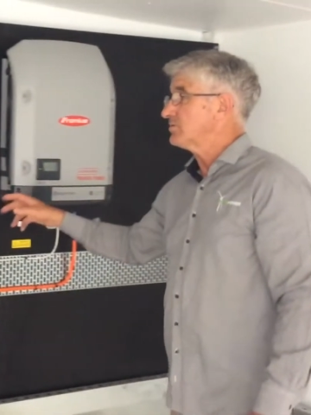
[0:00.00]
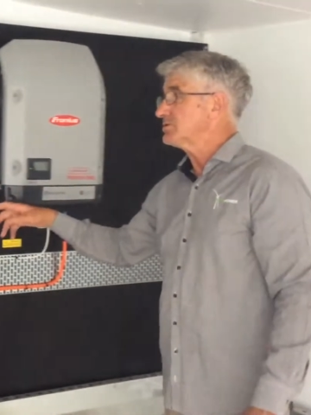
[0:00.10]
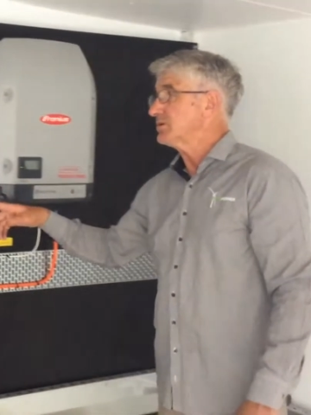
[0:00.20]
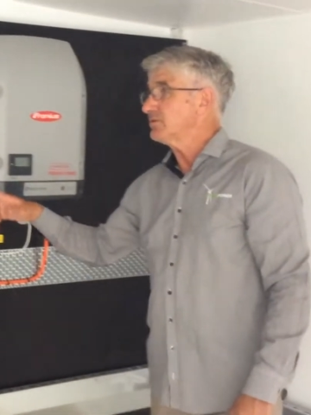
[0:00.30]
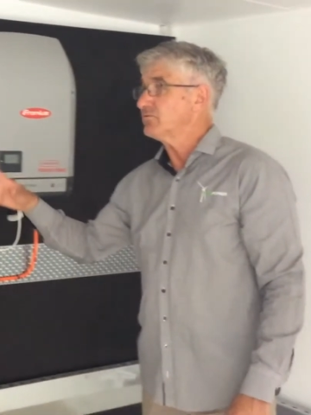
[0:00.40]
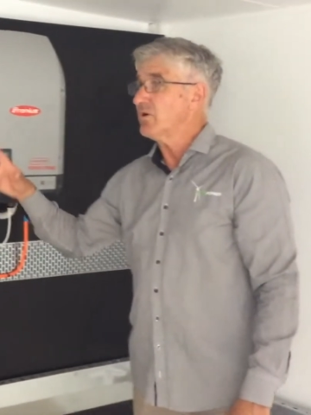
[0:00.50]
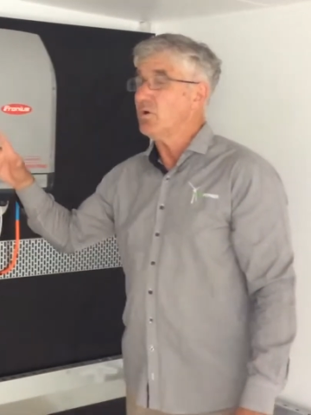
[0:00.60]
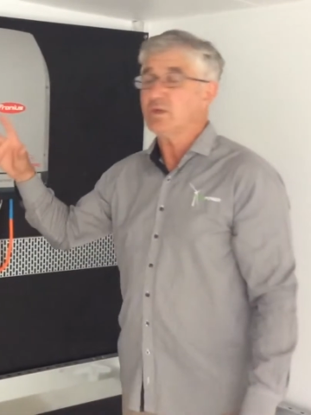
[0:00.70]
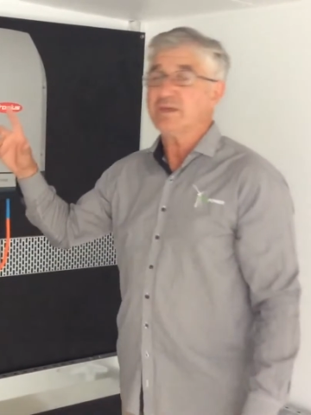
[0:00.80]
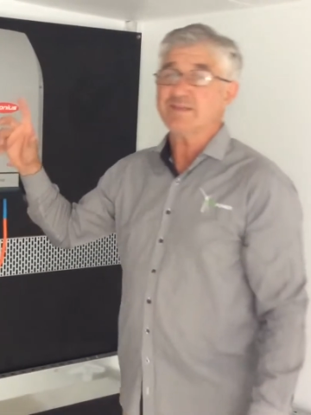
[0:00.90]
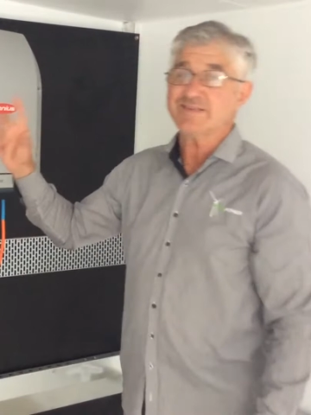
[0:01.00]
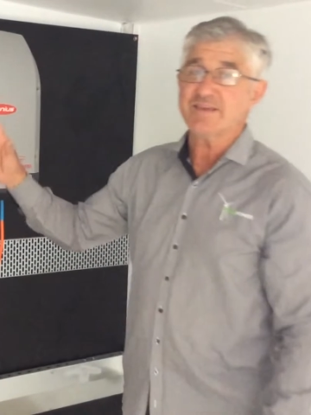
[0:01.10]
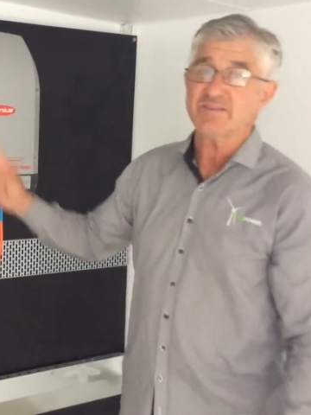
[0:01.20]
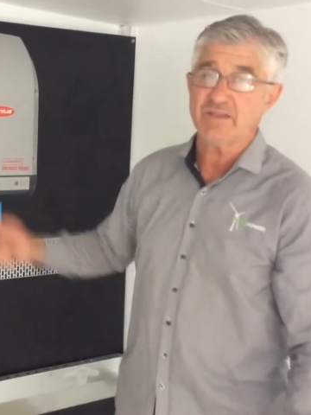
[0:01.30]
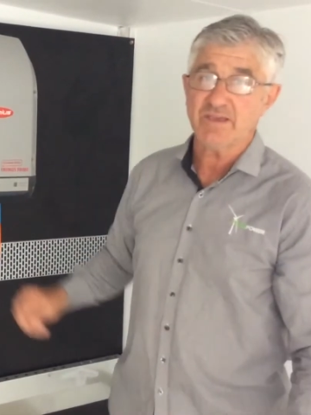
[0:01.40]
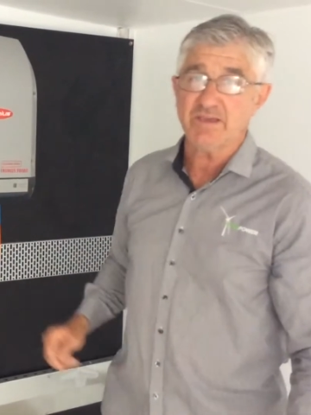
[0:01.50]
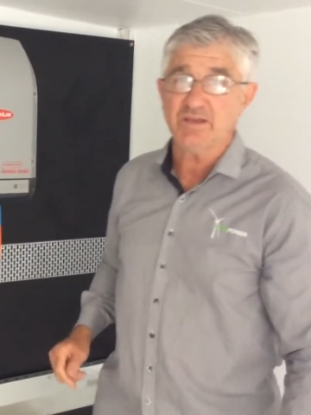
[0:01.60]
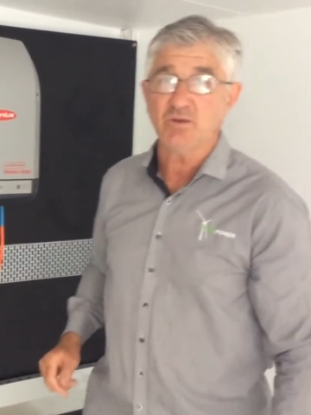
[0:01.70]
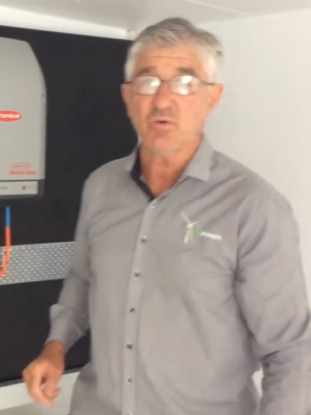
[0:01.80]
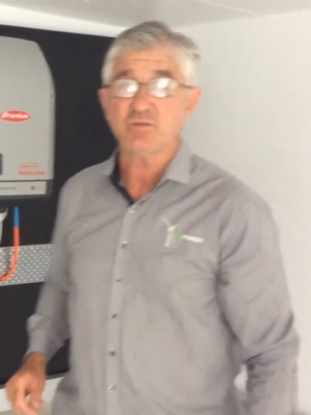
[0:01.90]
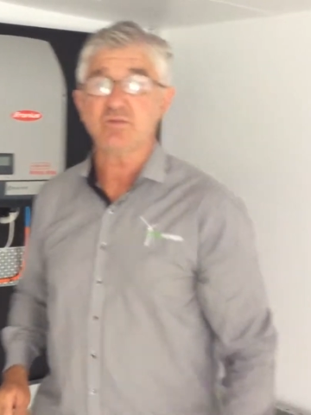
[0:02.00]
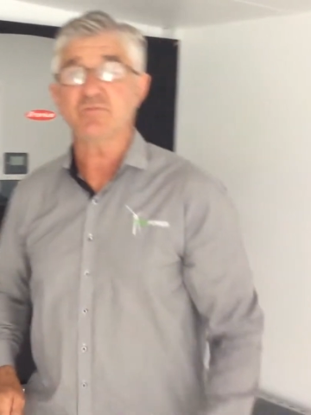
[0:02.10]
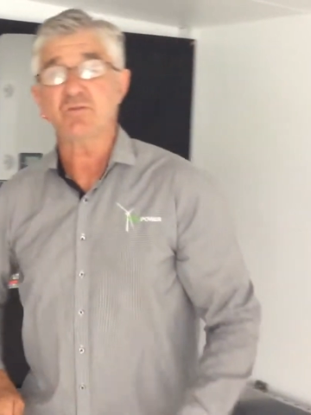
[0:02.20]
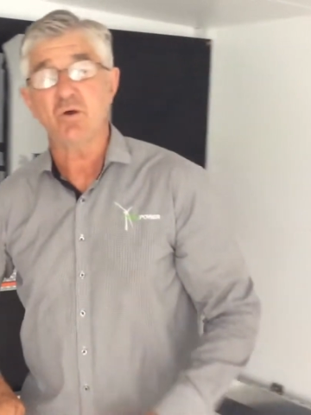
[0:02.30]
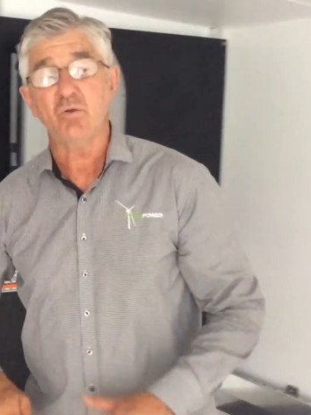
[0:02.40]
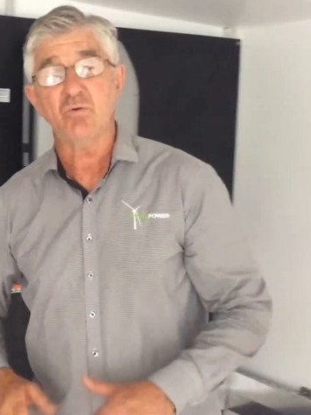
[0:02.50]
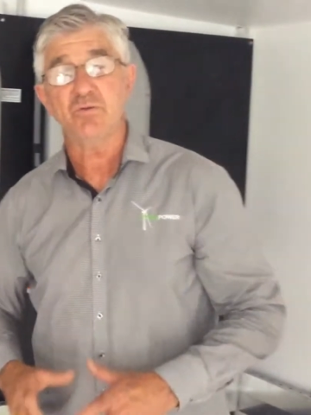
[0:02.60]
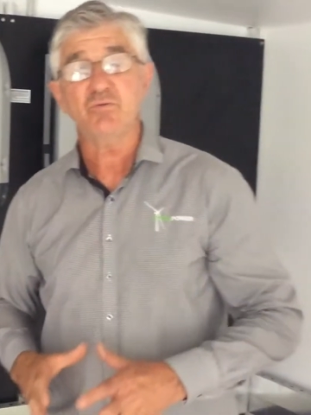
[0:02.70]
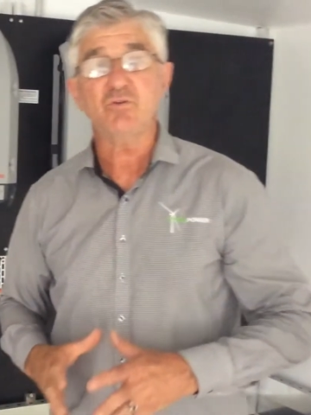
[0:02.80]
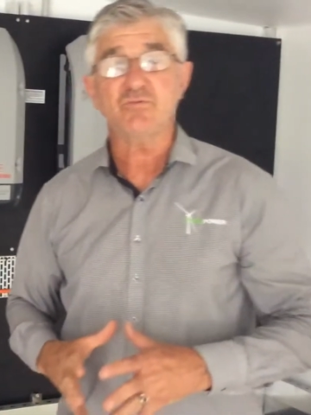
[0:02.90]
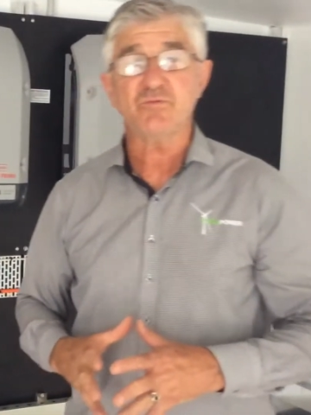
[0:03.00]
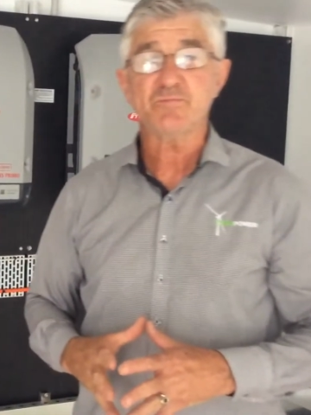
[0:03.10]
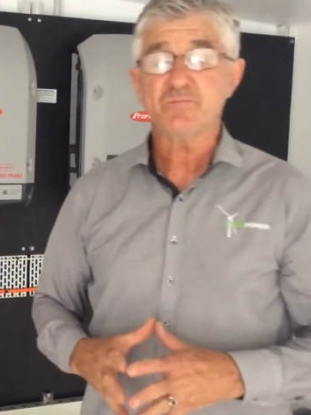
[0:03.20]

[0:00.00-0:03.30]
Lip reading: which are controlling 16 kilowatts of solar on the roof.